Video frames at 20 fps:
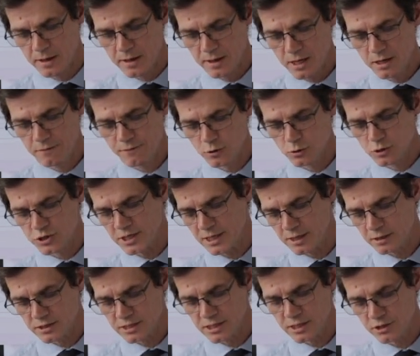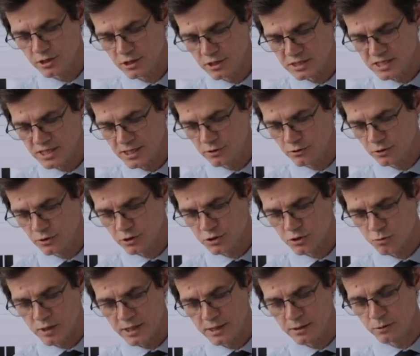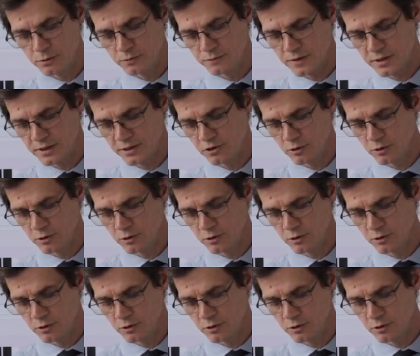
If your child is in Year 10 or Year 12,